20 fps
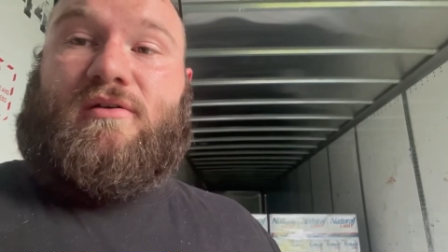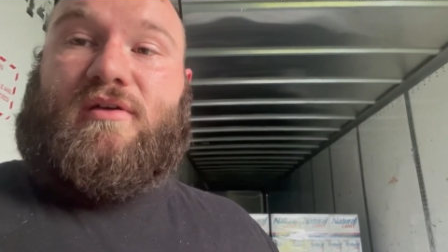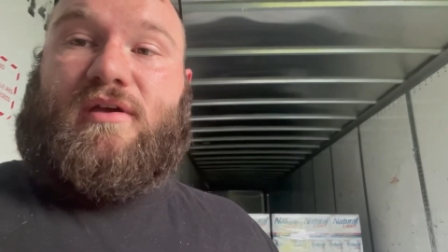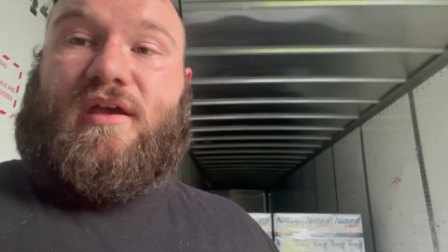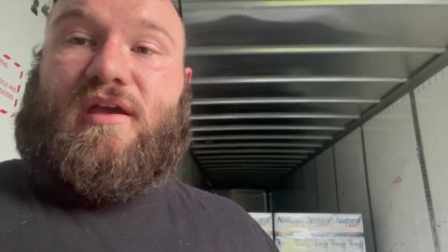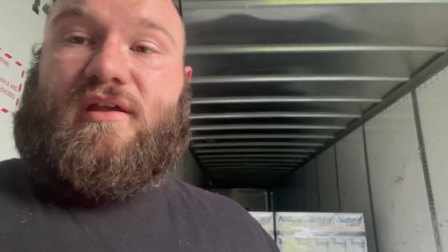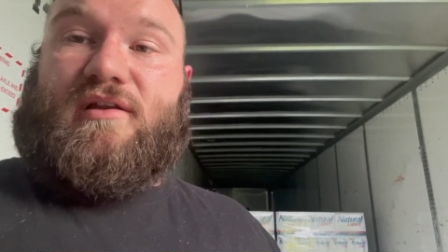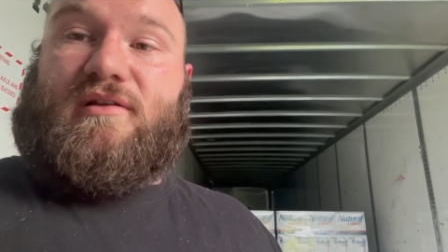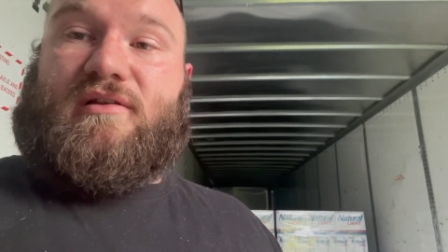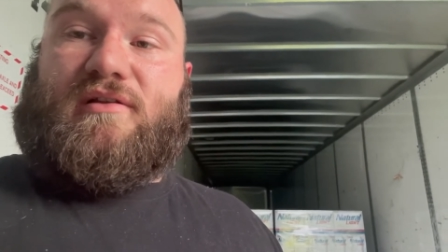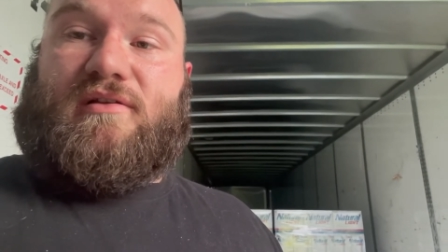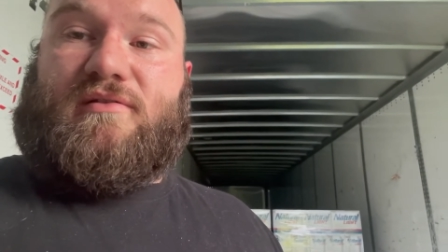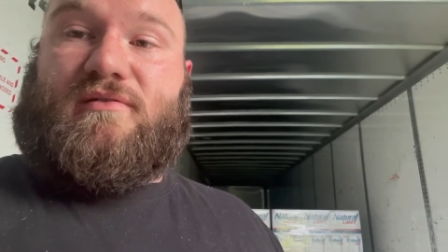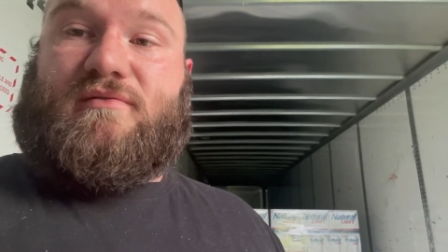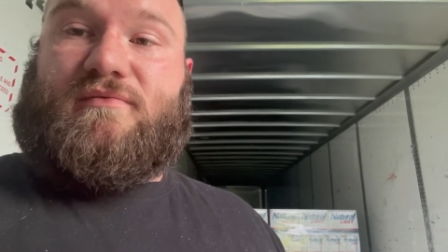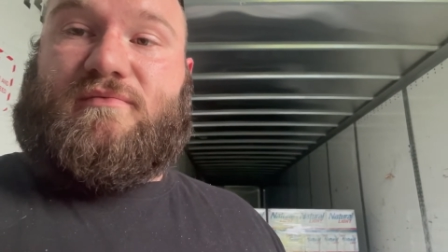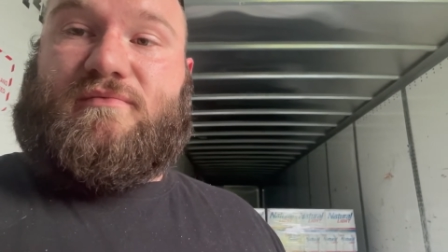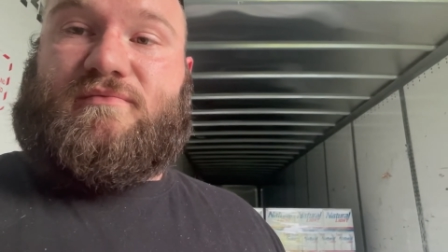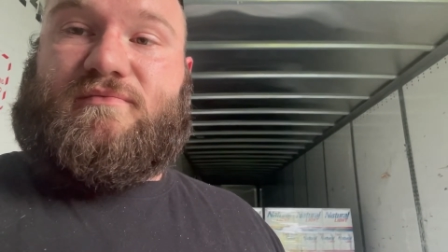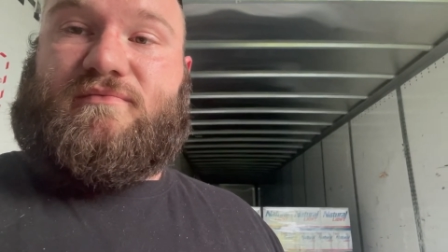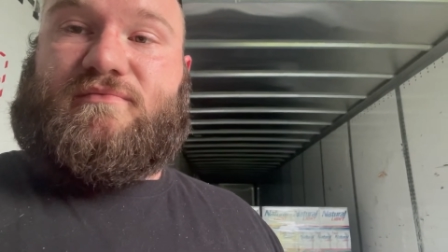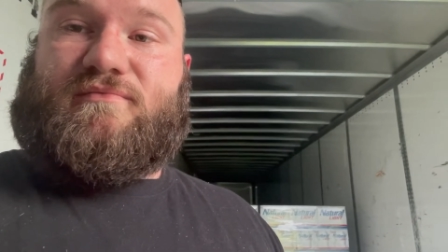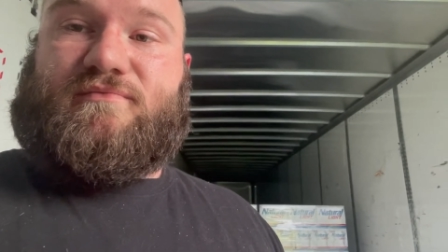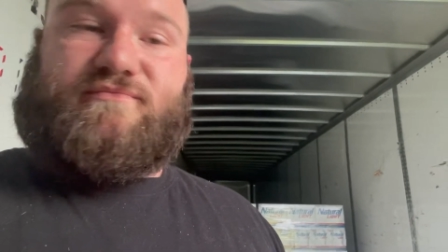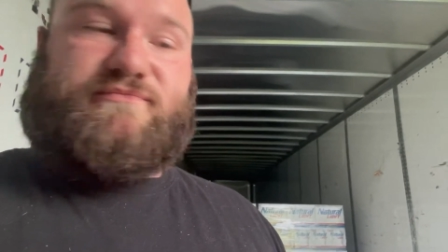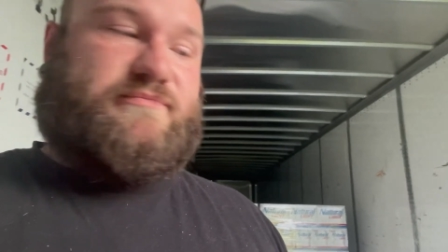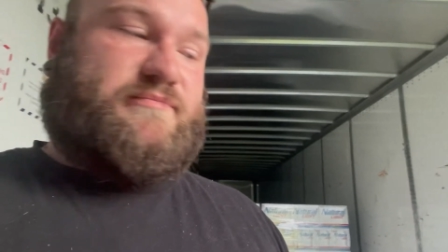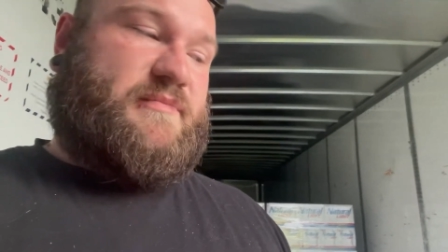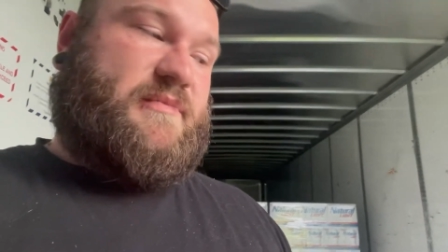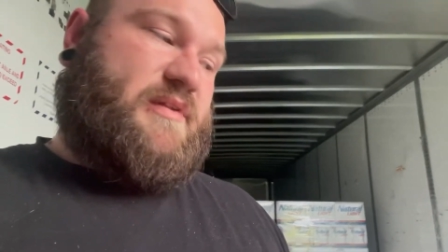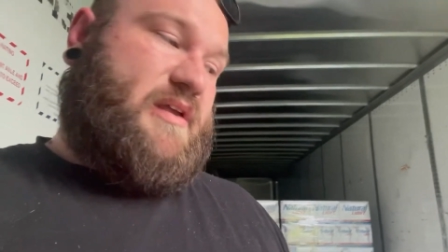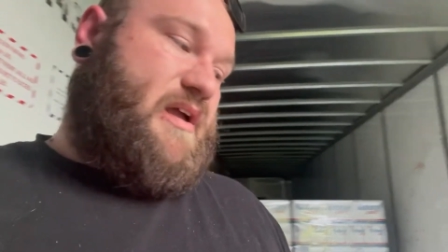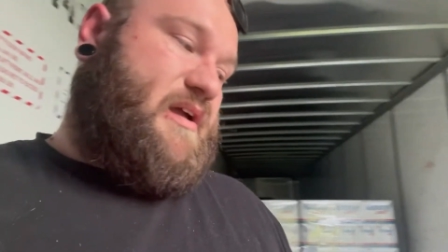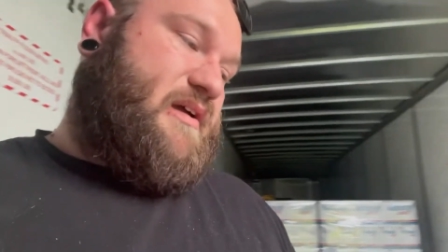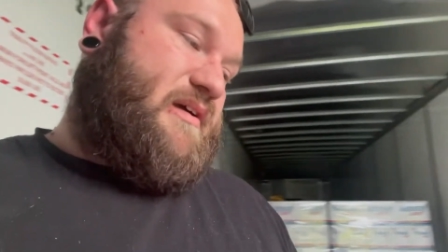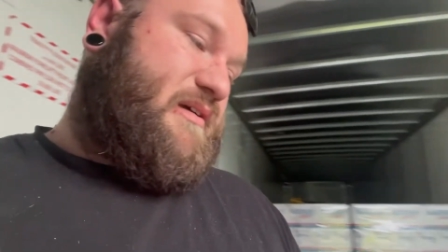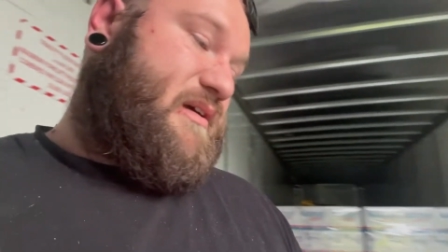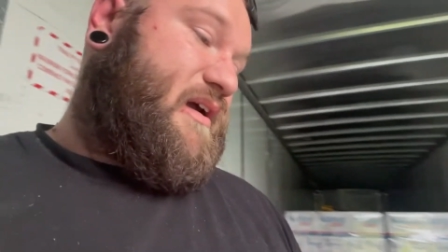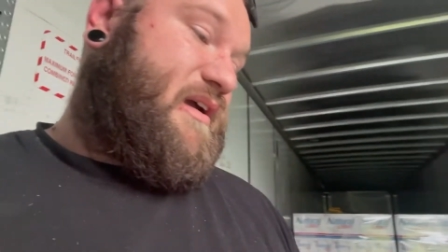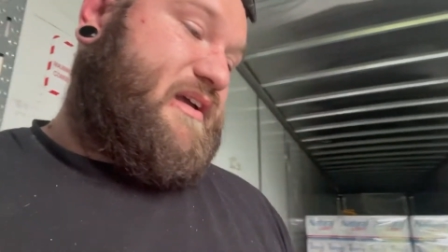And
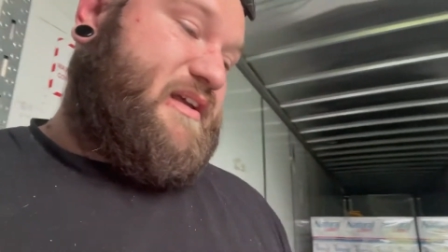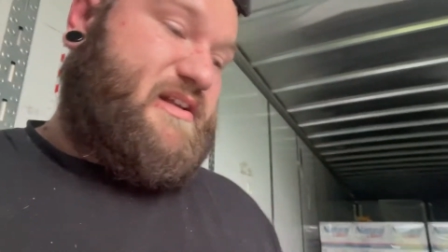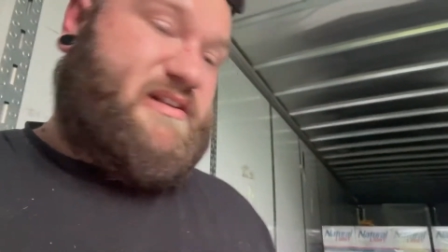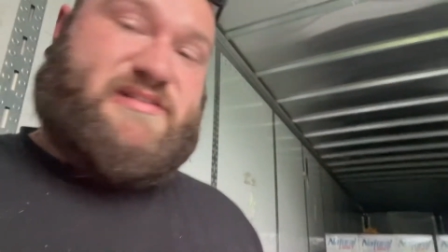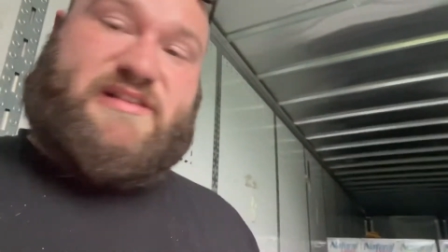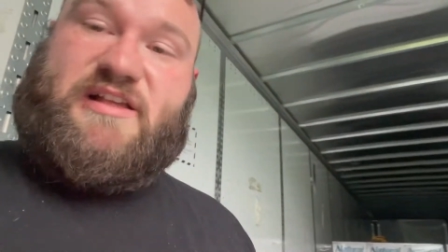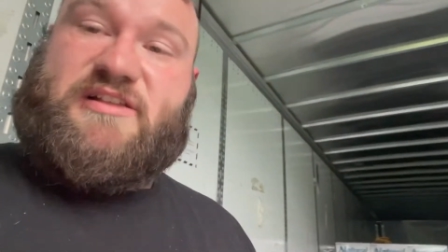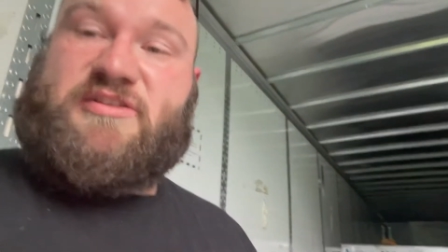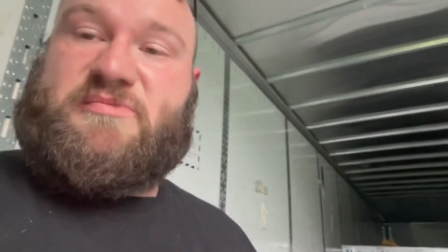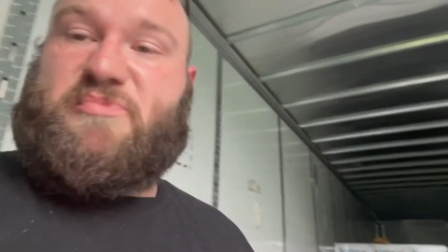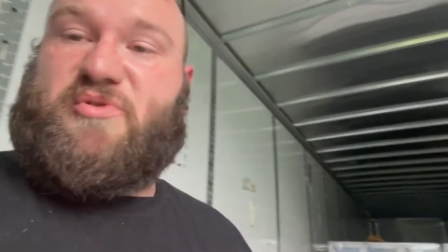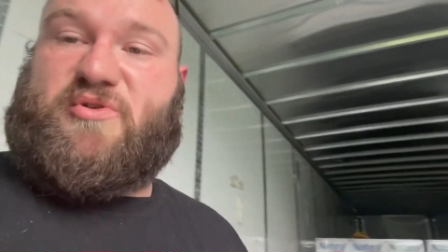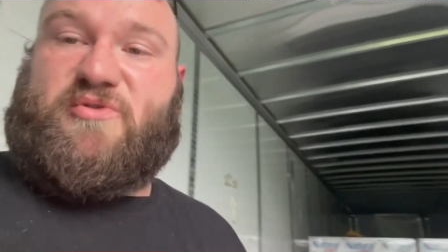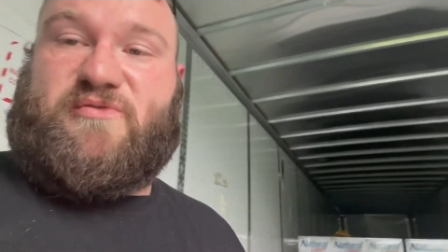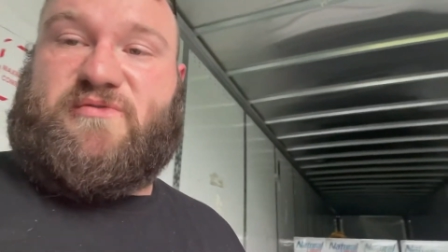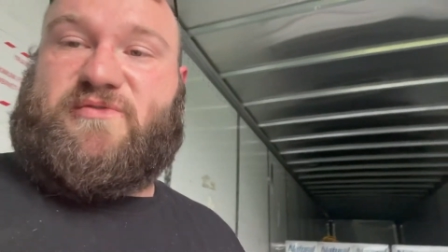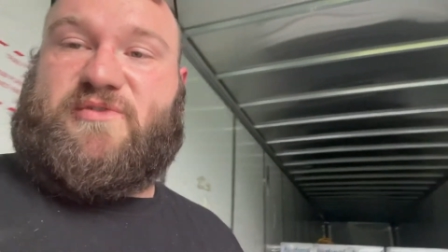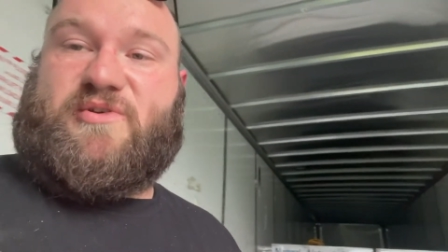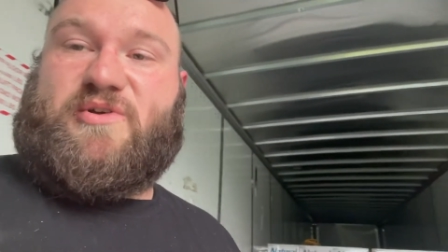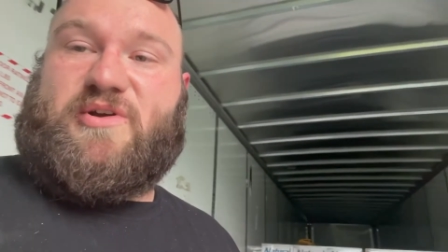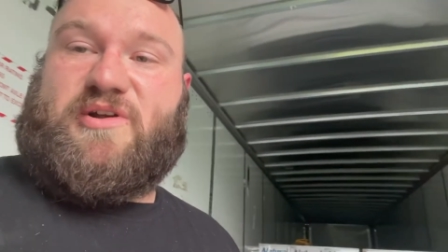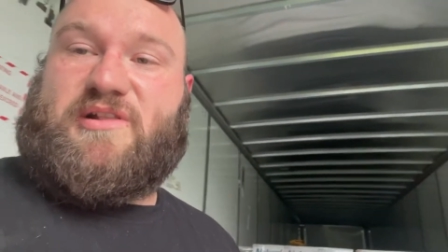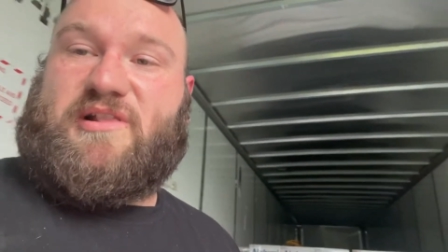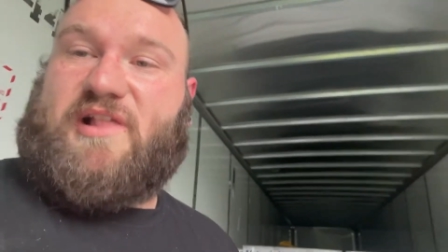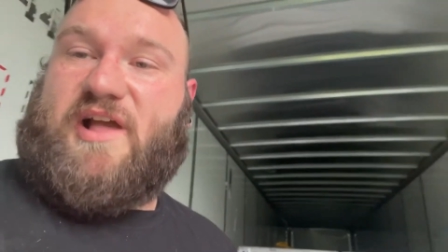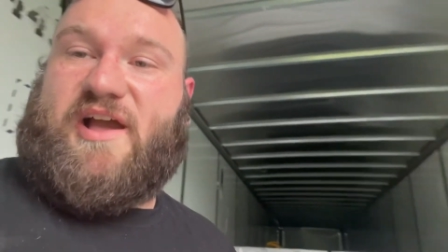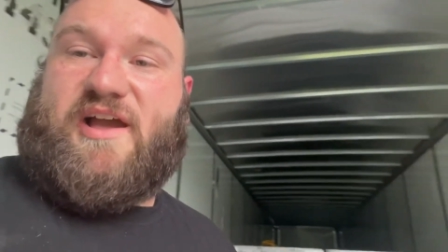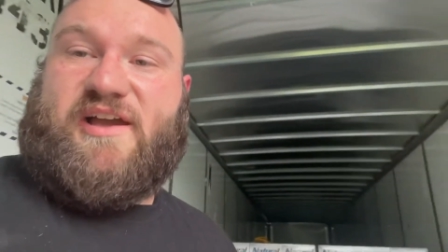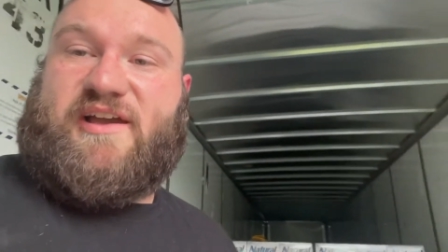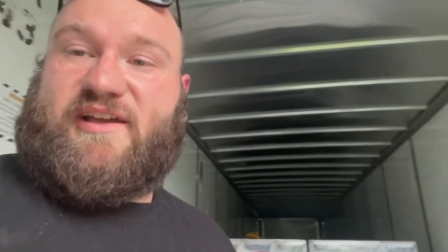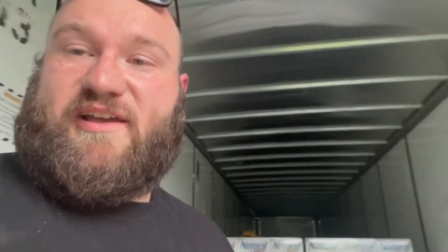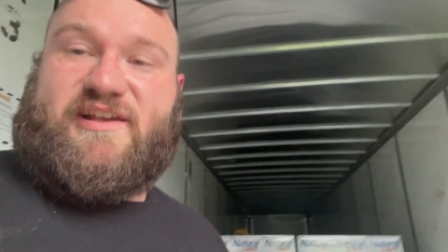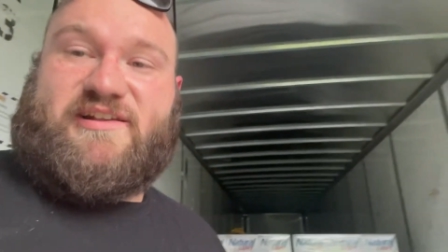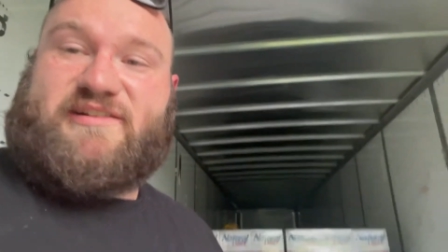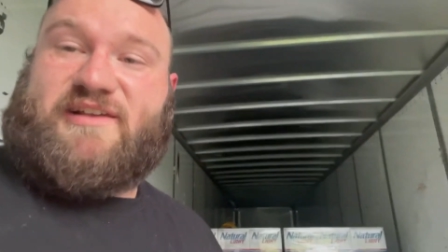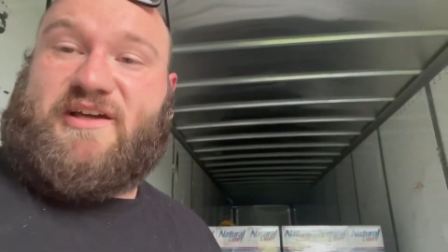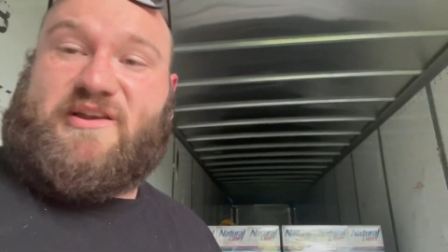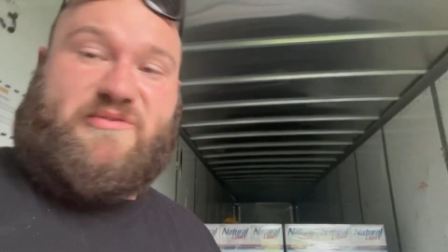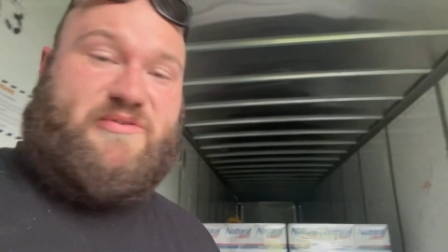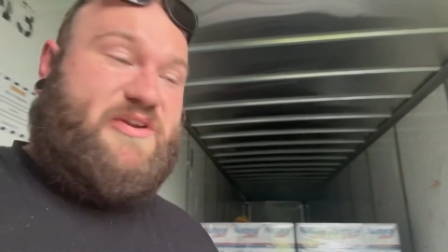I guess that's proof. You could lie, I guess,
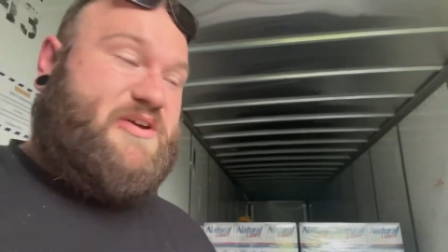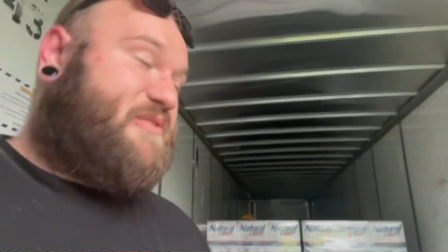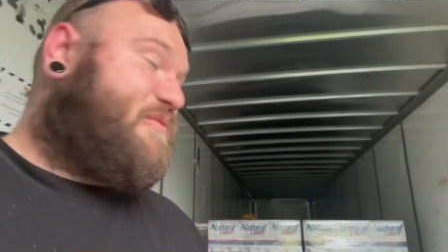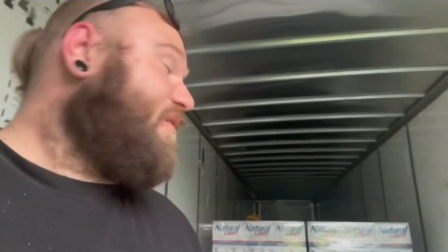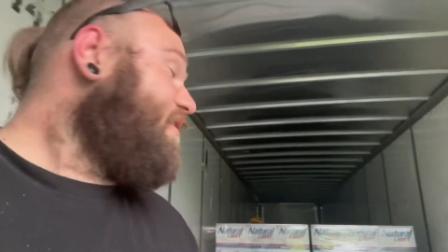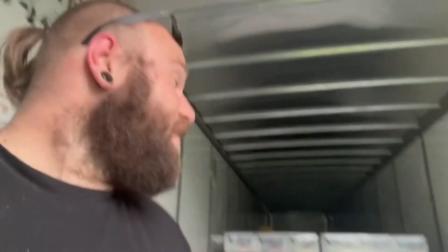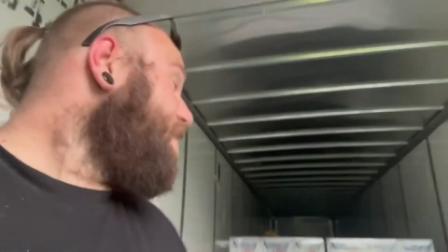I don't know.